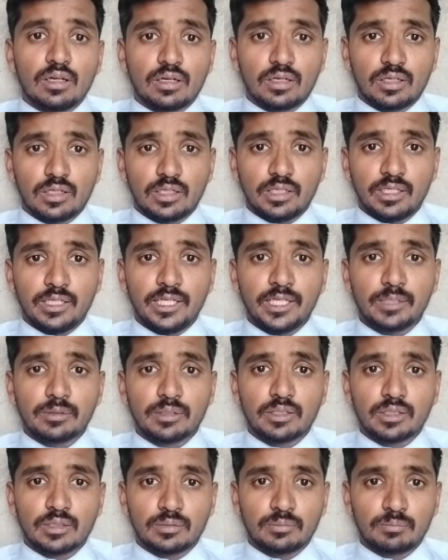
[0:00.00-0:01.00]

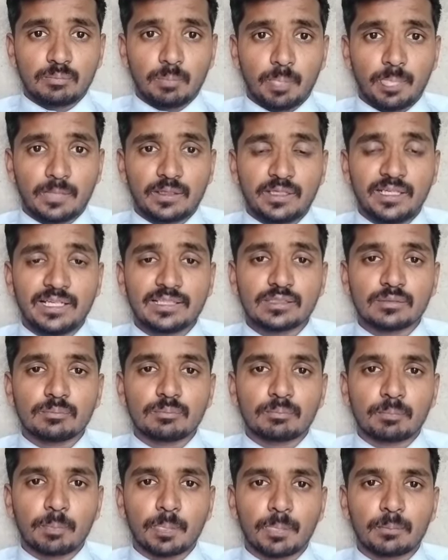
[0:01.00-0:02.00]
Let's
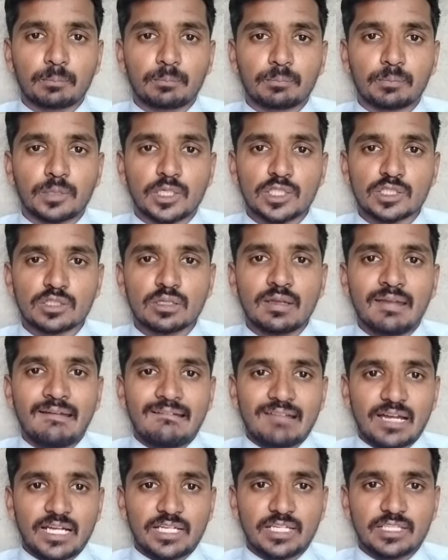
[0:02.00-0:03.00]
first
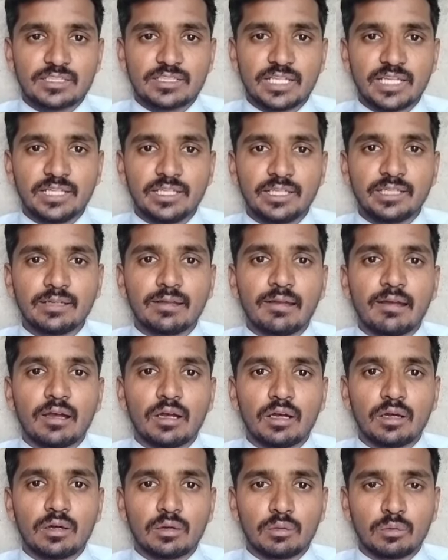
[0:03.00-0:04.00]
understanding
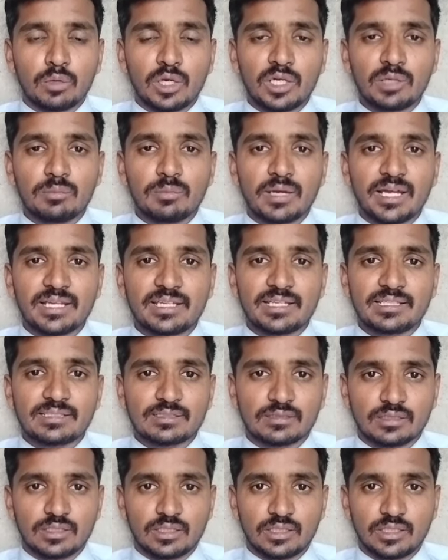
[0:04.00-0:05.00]
what
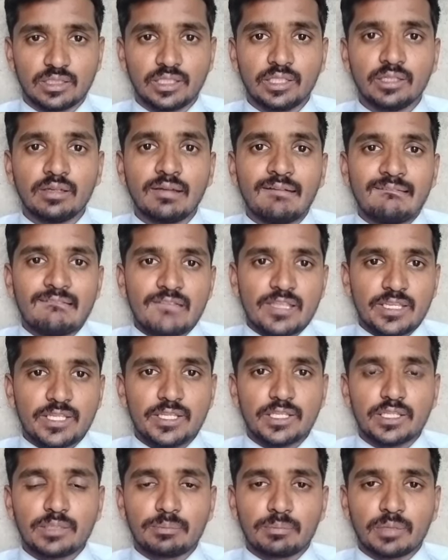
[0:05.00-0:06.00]
bias in
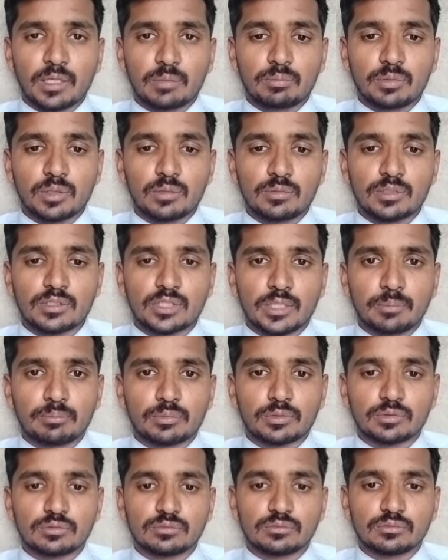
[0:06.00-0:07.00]
the performance
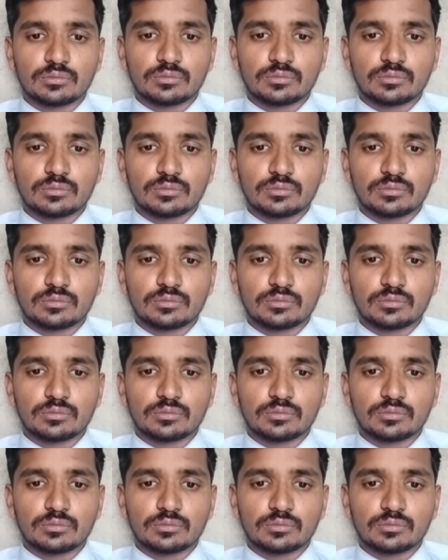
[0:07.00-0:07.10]
appraisal.